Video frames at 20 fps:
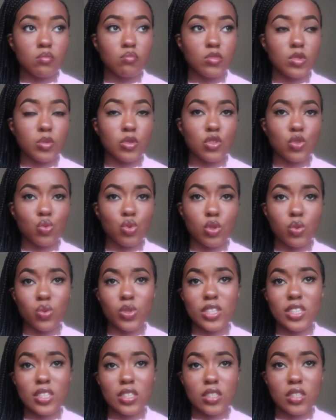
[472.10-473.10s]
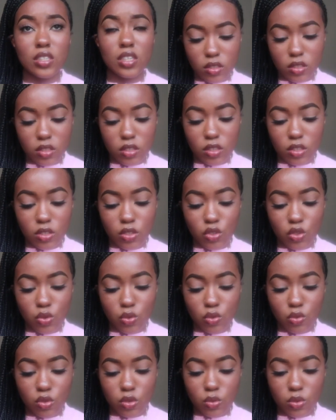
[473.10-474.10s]
maybe three weeks to get here,
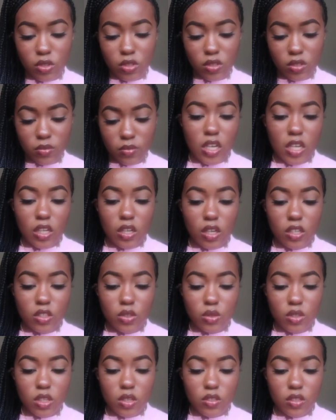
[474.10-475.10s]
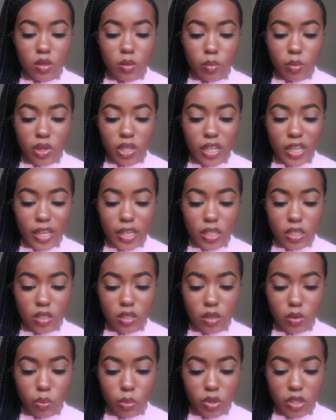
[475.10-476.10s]
two or three weeks. And it also comes in black
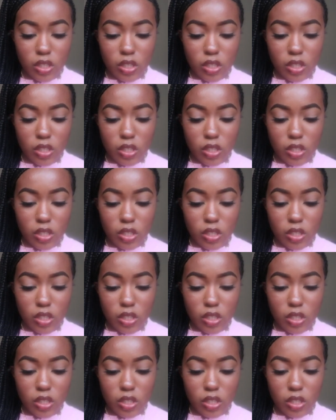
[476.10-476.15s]
and